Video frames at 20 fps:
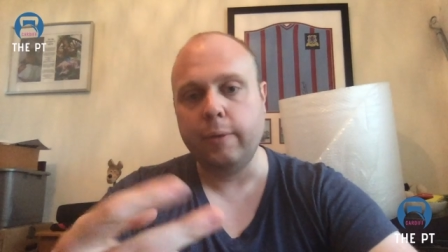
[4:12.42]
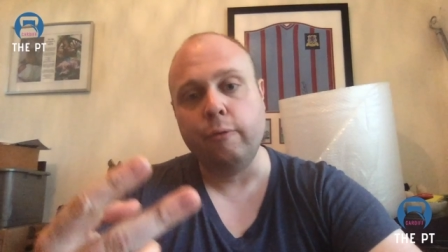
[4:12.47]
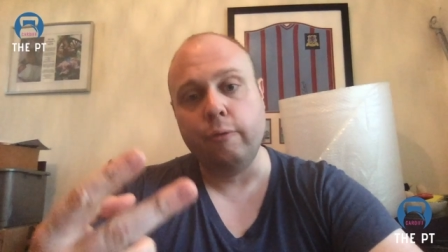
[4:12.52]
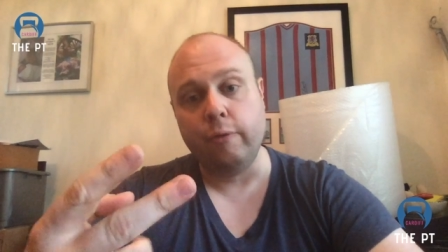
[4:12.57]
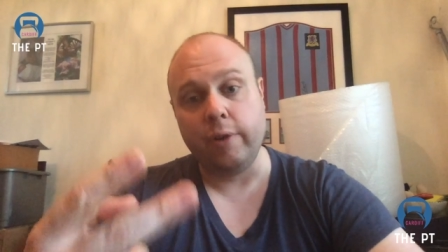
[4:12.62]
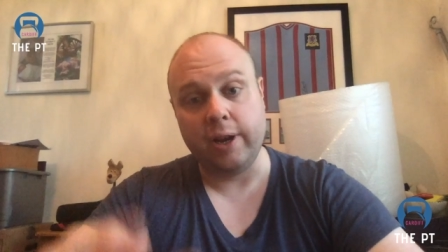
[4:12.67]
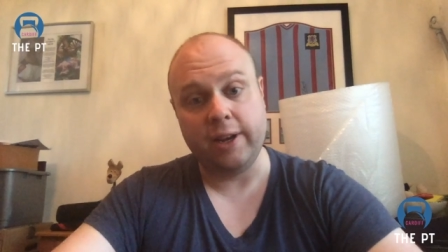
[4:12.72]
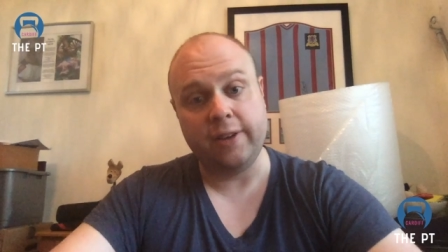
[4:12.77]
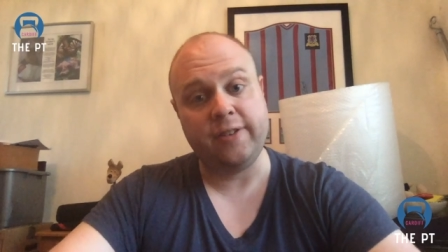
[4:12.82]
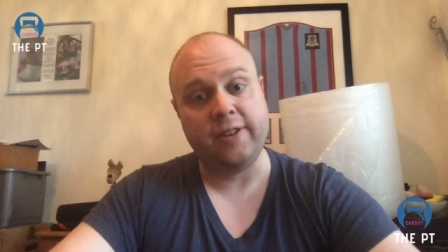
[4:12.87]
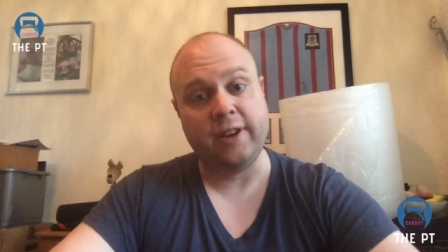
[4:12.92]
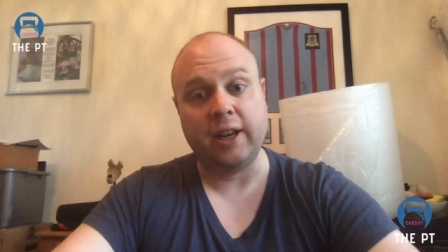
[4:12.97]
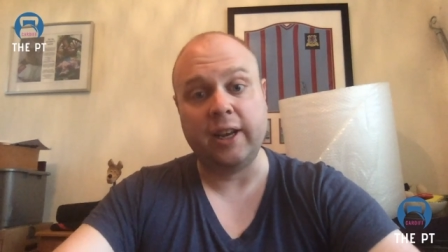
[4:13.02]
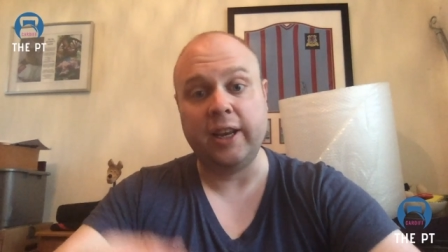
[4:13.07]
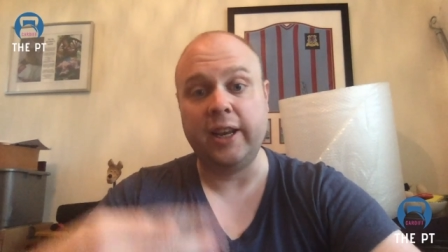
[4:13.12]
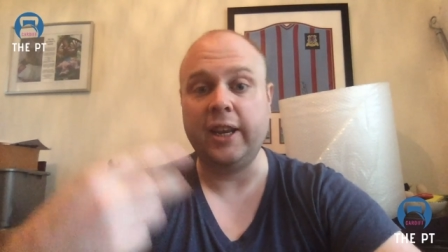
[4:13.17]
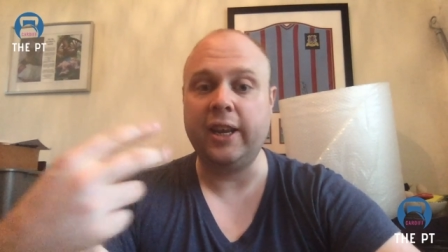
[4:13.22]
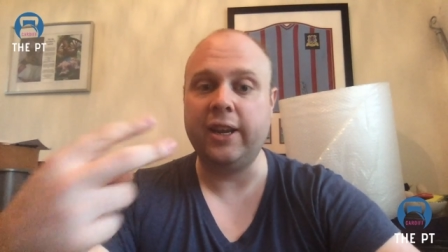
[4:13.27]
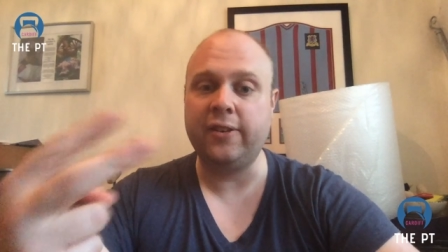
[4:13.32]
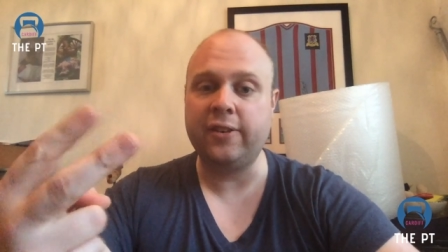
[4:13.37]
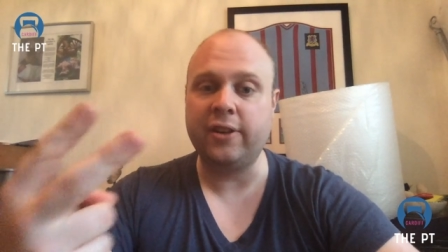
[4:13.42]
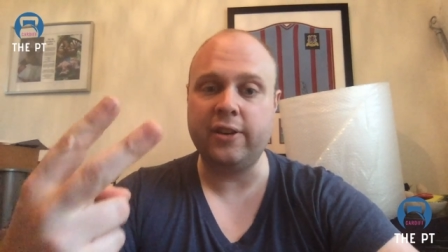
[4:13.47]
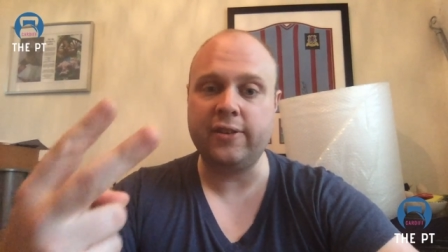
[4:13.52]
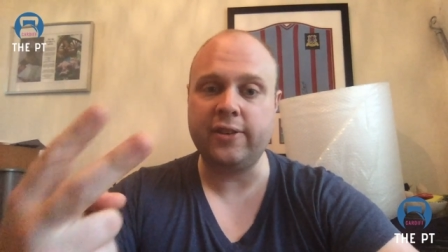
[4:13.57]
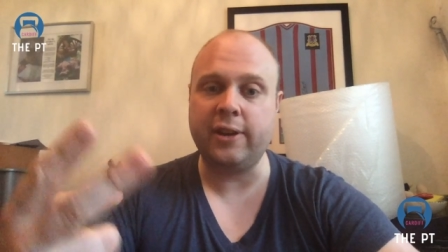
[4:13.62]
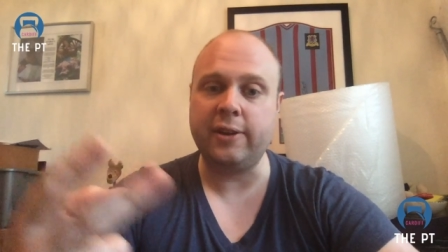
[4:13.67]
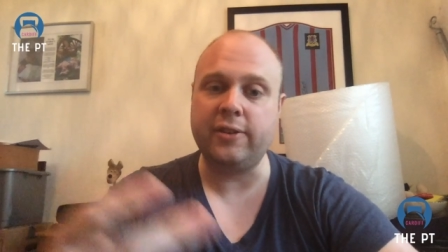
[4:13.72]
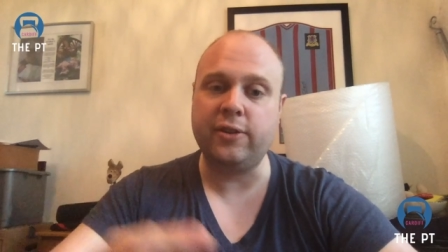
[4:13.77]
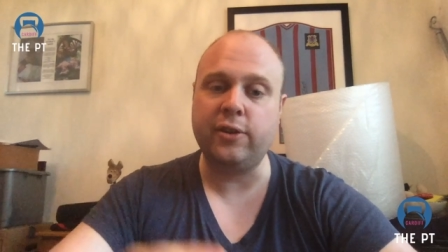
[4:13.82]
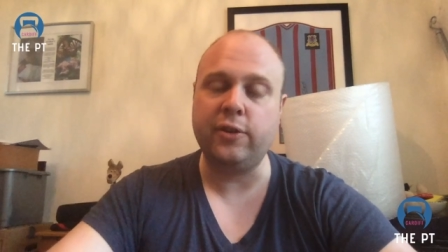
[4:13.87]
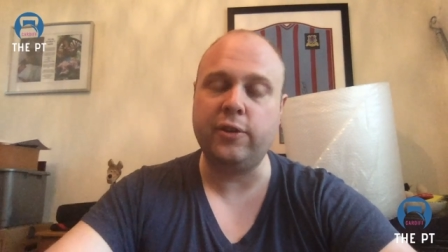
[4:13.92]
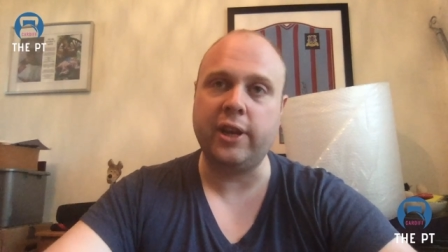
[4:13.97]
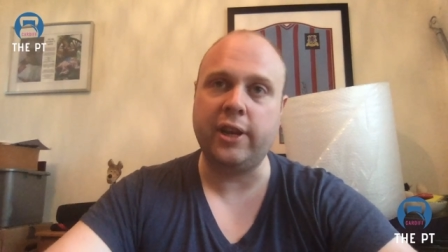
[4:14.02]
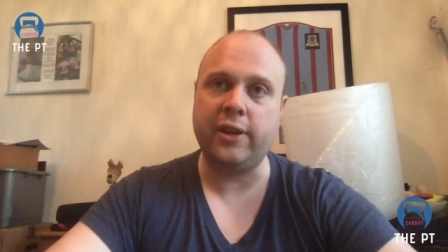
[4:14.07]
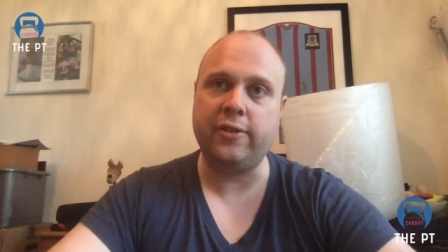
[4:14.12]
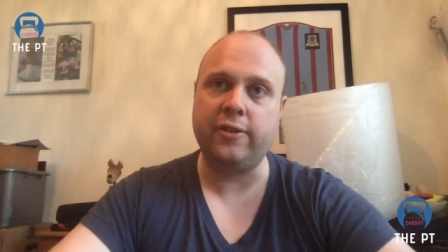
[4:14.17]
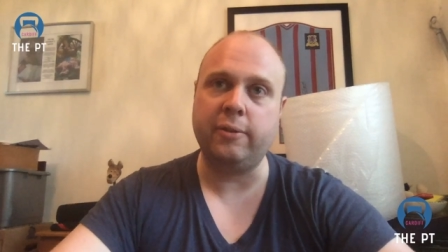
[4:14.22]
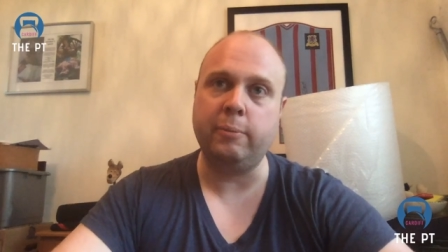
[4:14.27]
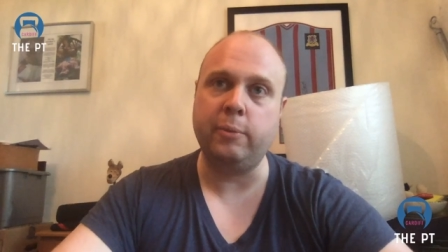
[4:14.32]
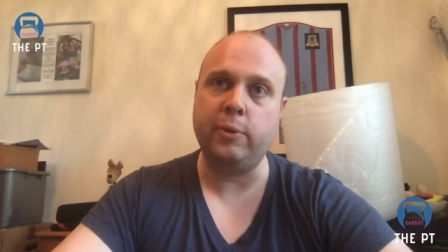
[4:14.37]
realistically, it's going to take two
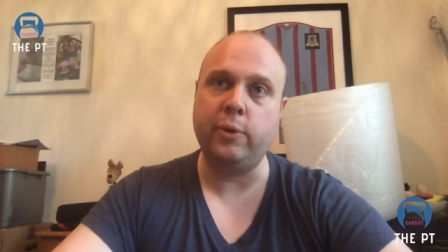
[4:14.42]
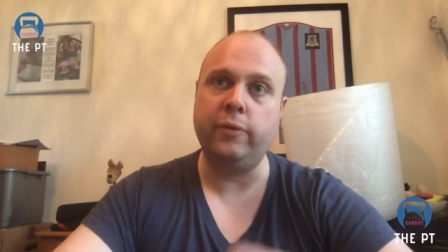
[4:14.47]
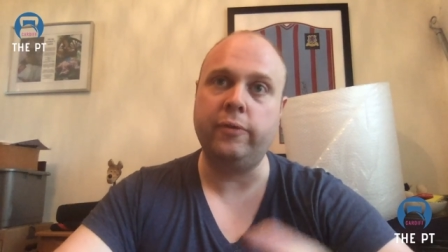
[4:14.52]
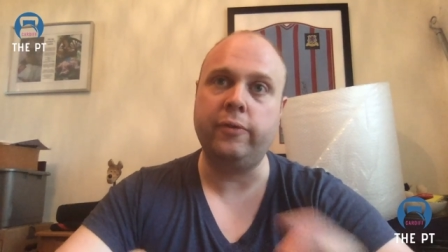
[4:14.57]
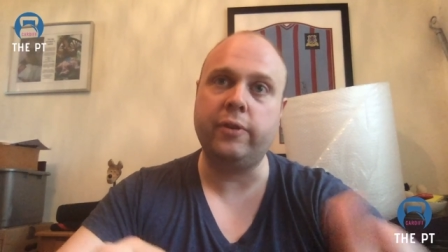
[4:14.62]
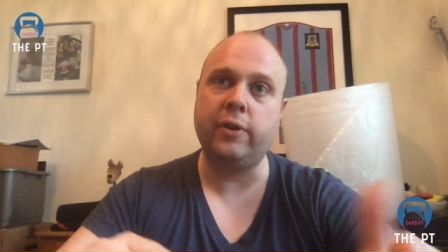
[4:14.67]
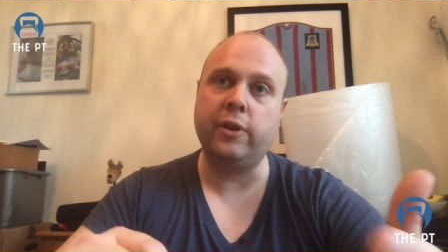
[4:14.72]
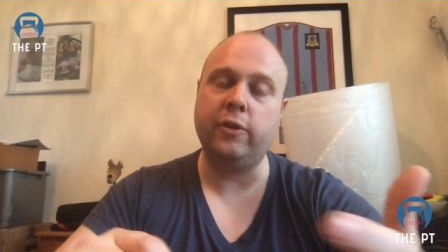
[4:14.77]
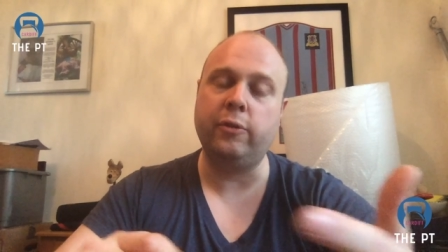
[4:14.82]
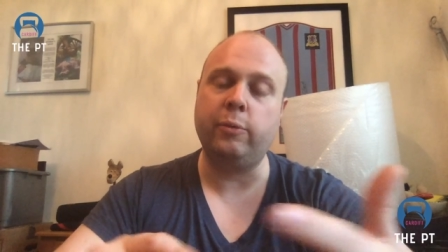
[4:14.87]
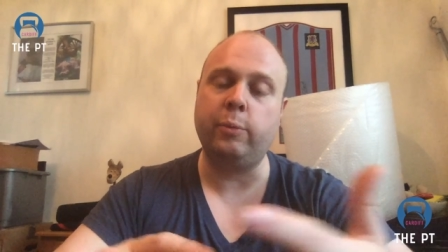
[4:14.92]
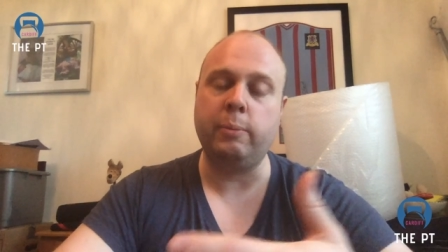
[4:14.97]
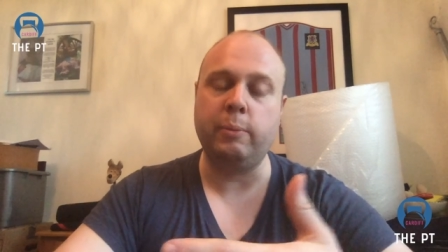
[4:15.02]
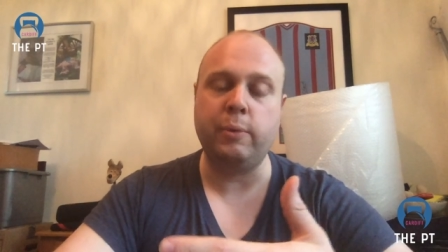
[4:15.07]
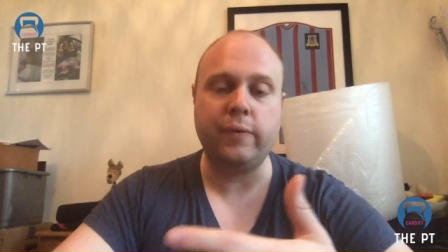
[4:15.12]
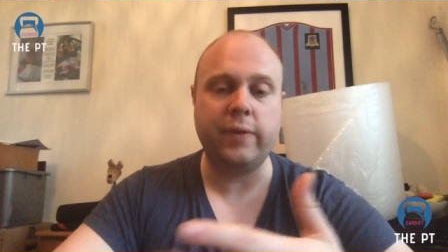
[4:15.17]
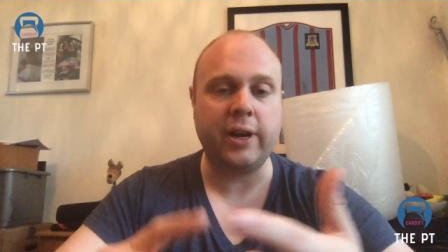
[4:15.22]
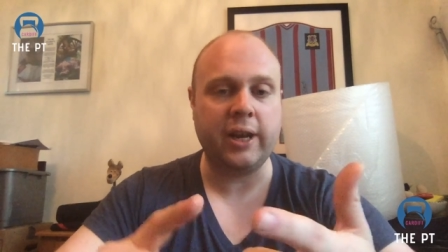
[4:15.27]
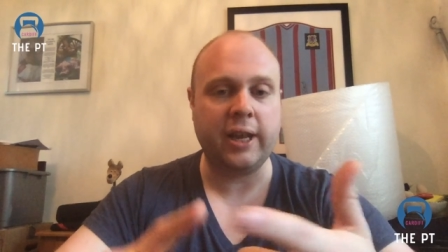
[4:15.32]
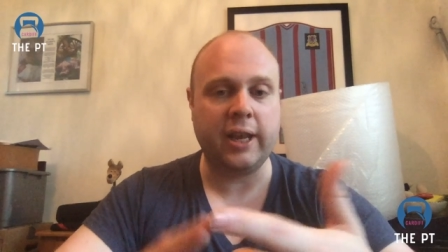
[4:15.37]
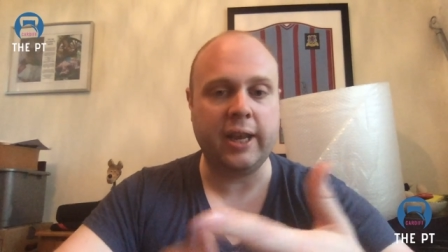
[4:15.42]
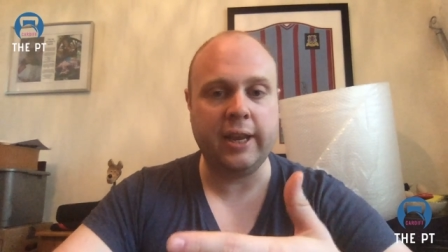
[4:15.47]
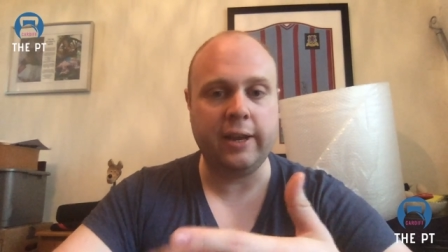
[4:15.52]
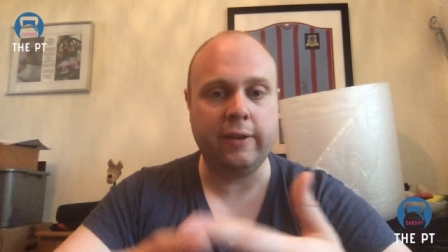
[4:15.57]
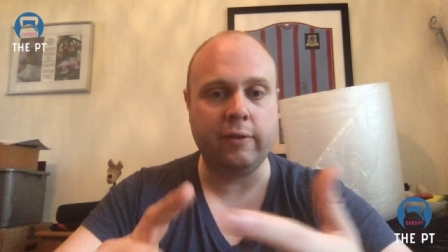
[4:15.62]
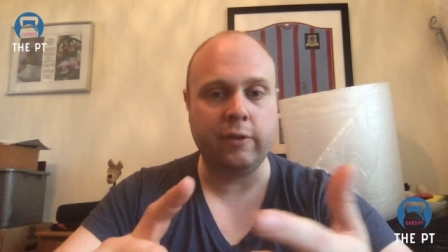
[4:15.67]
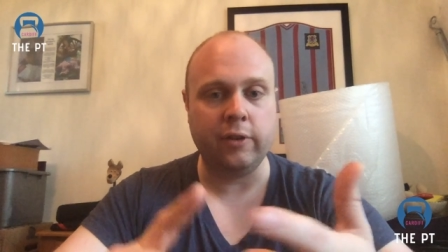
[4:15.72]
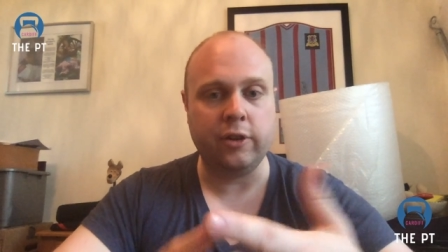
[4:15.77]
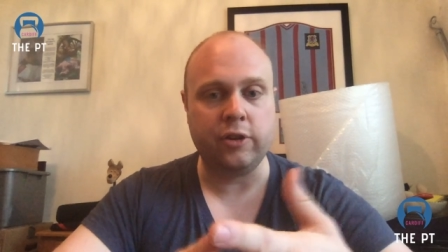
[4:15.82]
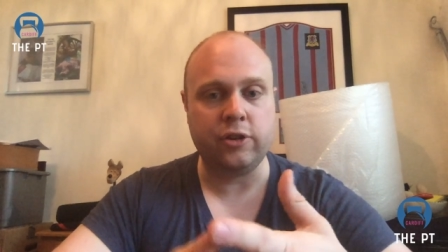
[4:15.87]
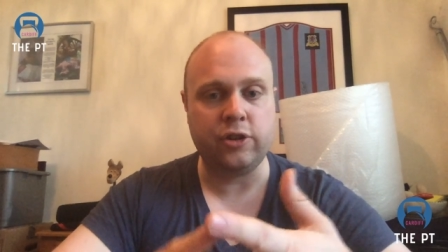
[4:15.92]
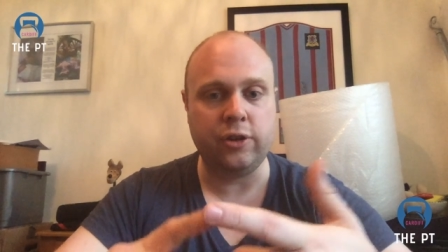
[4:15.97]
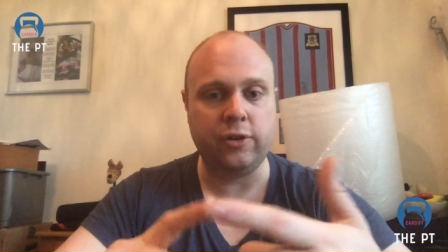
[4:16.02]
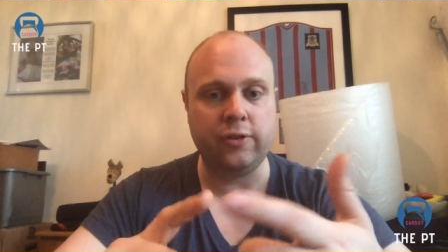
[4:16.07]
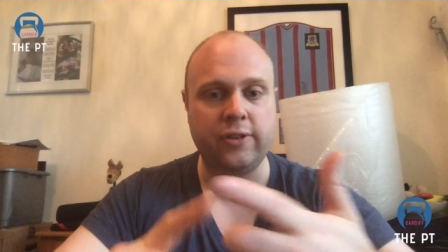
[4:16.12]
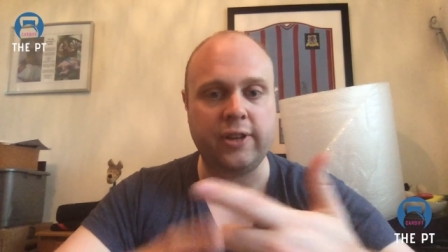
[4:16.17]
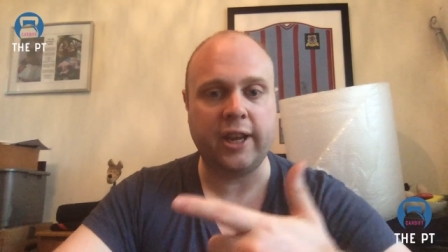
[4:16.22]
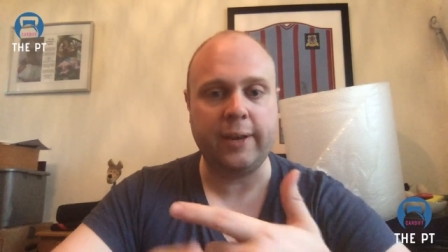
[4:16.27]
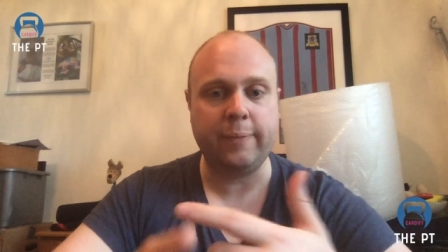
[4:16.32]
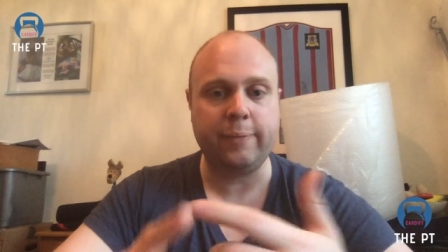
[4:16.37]
days to move because we move out of here on the
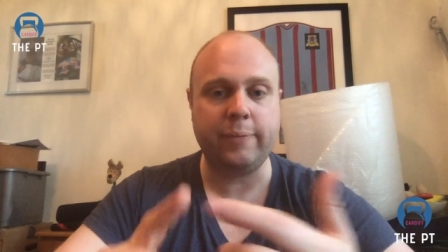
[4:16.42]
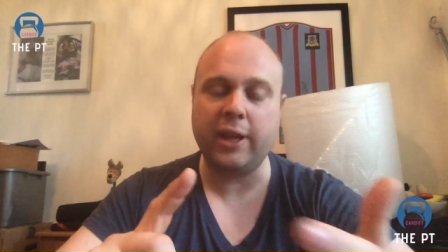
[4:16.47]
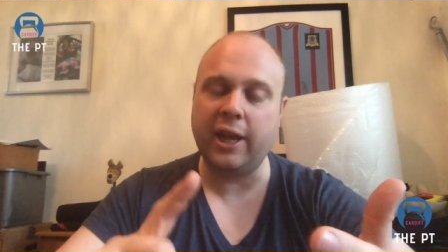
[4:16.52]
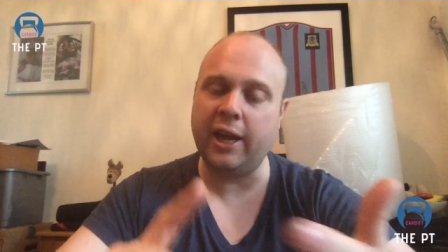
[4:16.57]
Tuesday